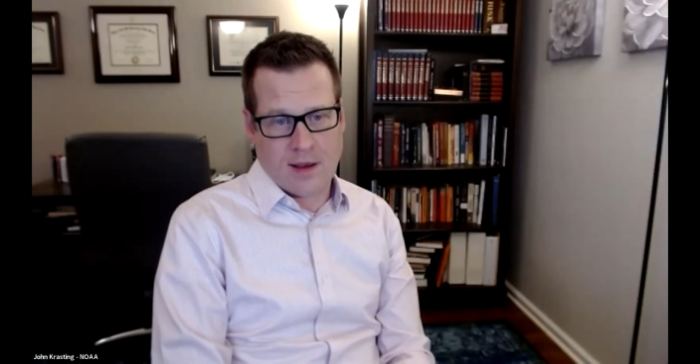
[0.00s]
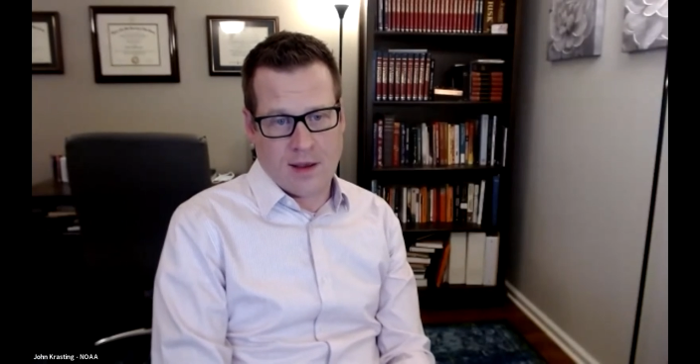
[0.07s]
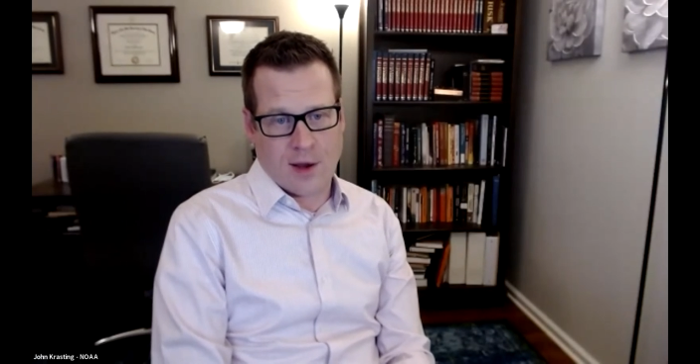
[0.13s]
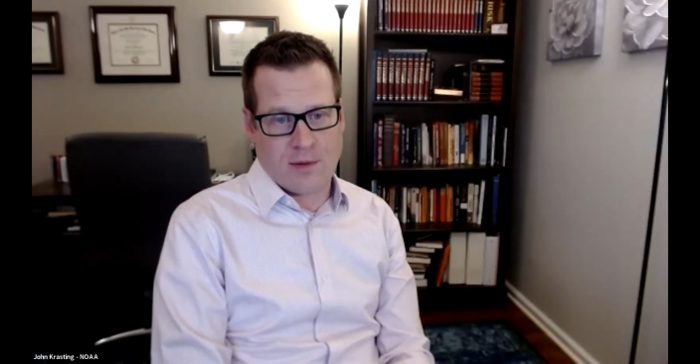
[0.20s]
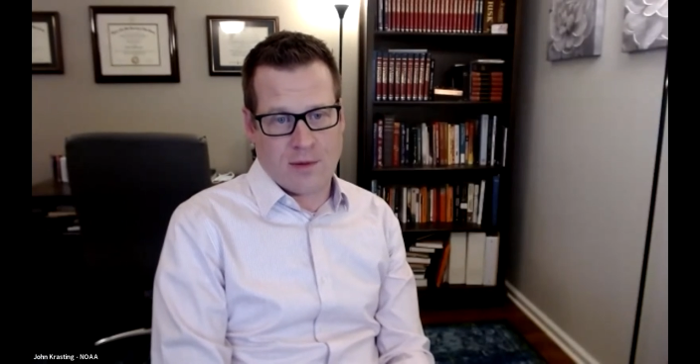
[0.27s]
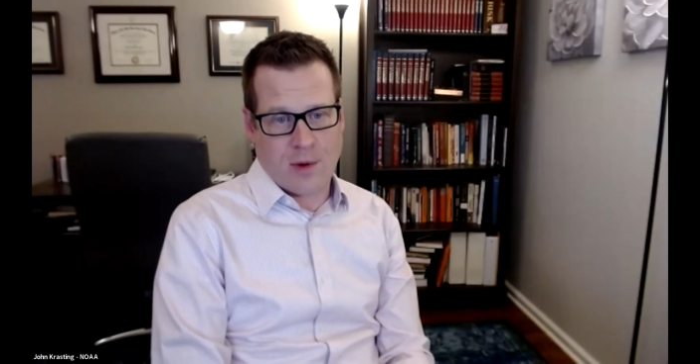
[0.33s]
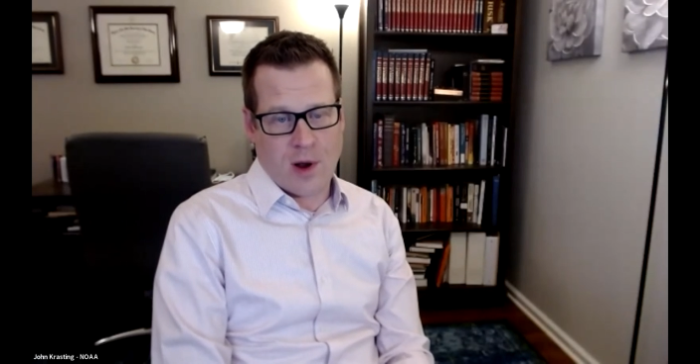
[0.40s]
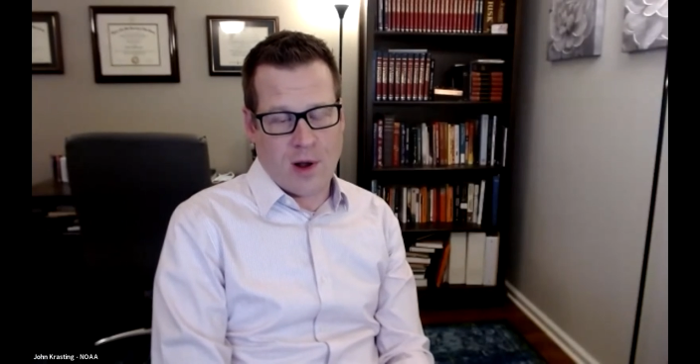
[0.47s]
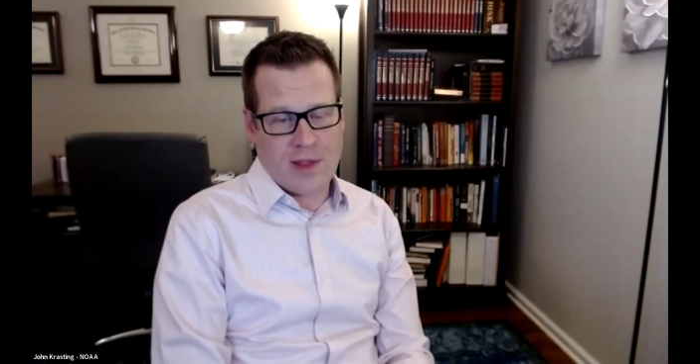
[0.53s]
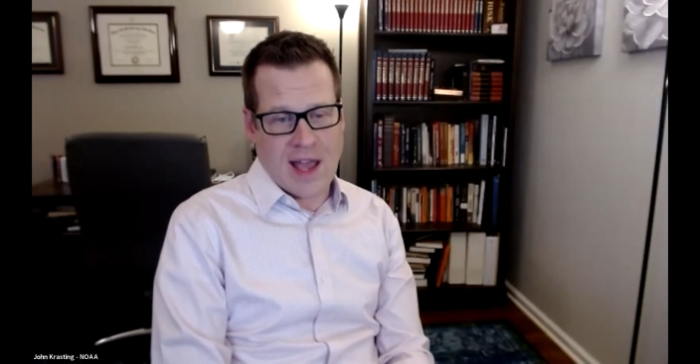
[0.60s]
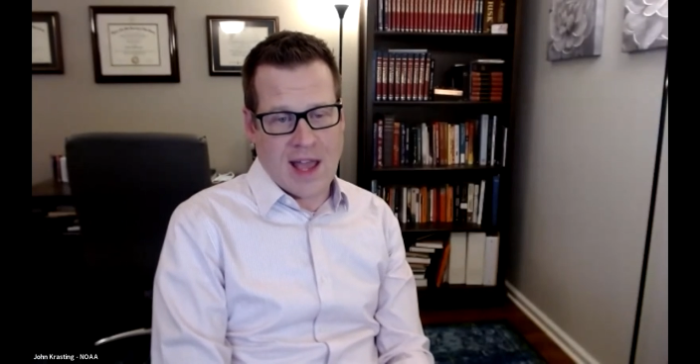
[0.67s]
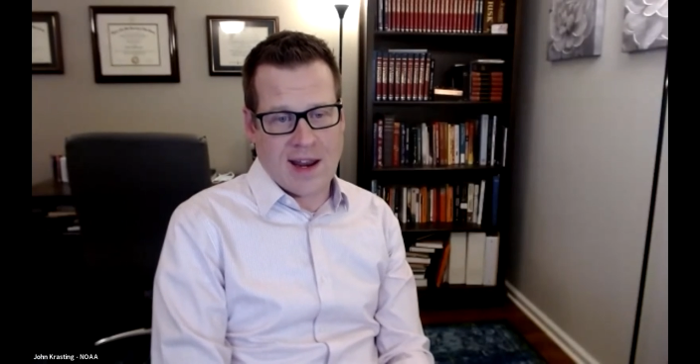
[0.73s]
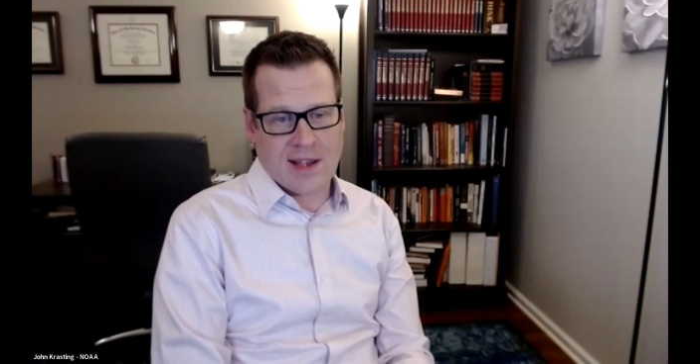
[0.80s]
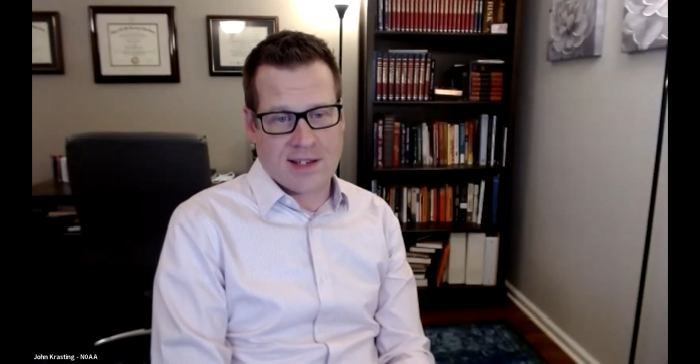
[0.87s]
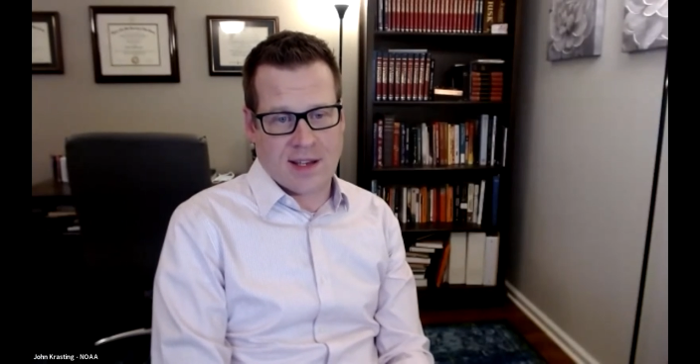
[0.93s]
You know, all
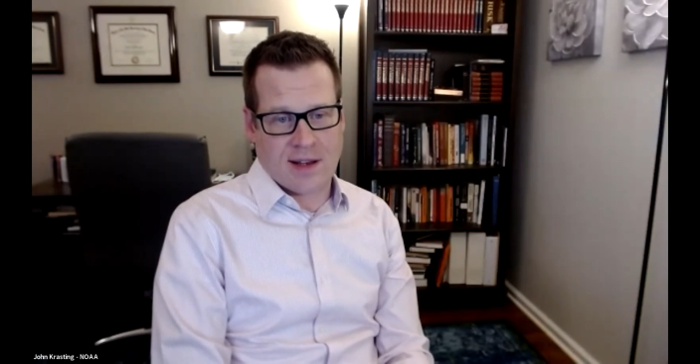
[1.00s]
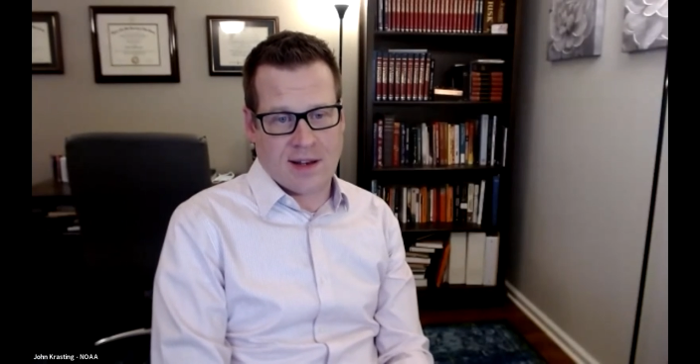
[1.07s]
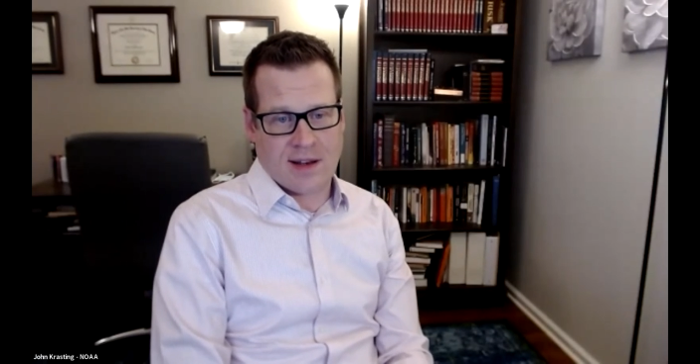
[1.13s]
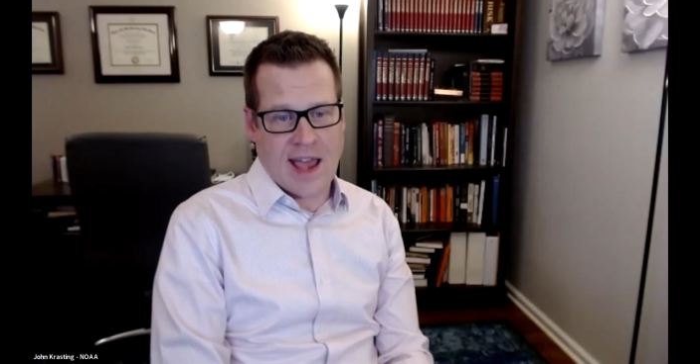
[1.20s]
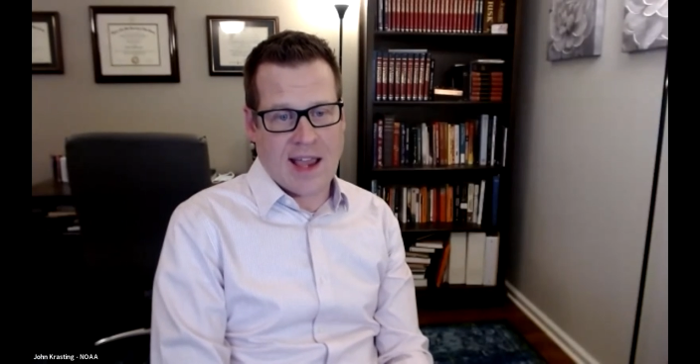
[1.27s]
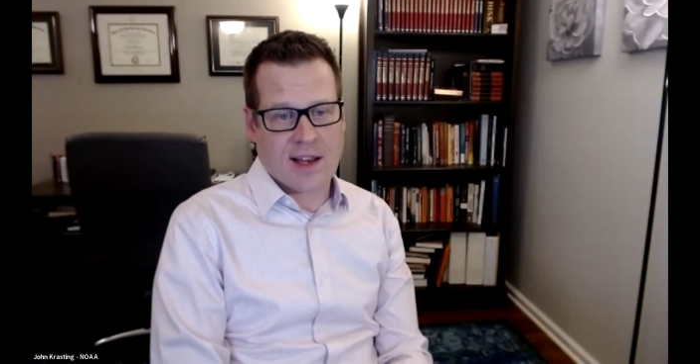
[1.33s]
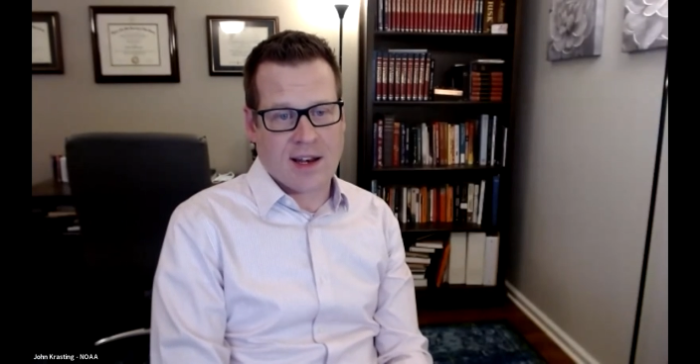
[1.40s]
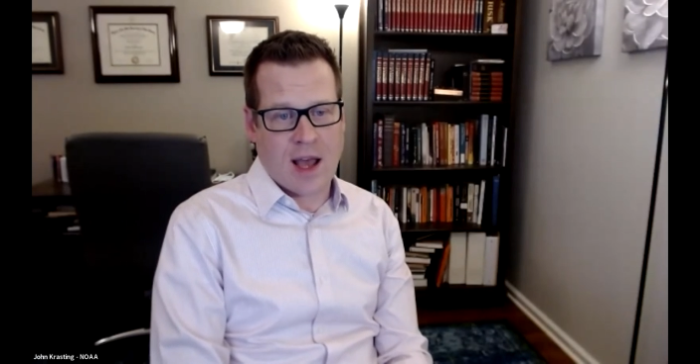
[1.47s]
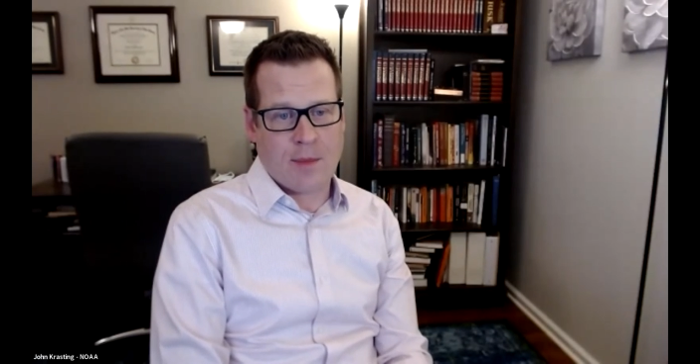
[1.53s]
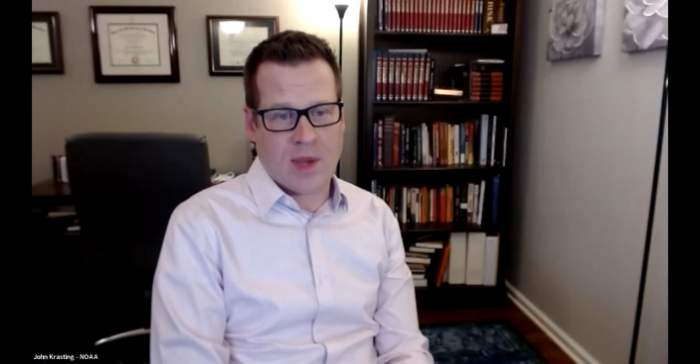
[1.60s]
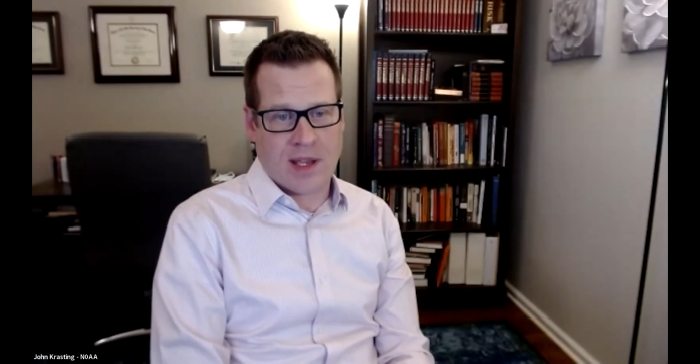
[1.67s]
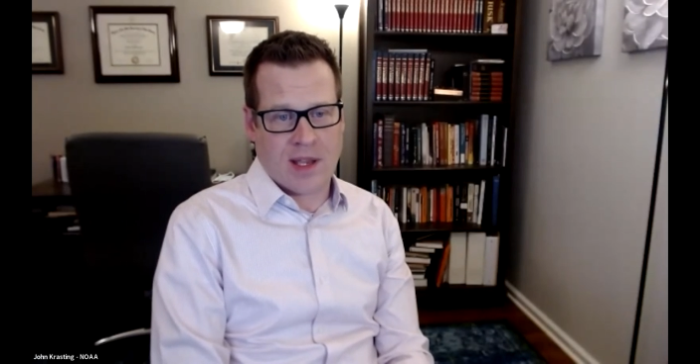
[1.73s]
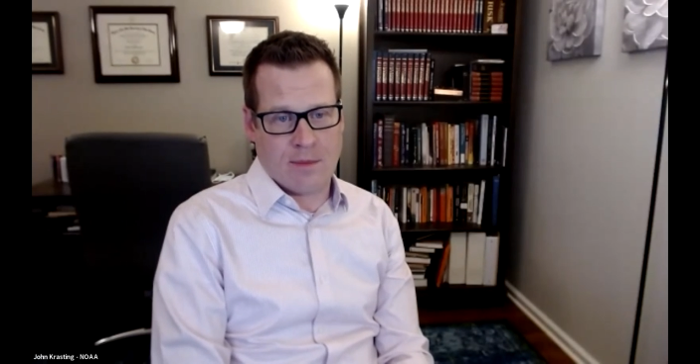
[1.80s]
that has an economic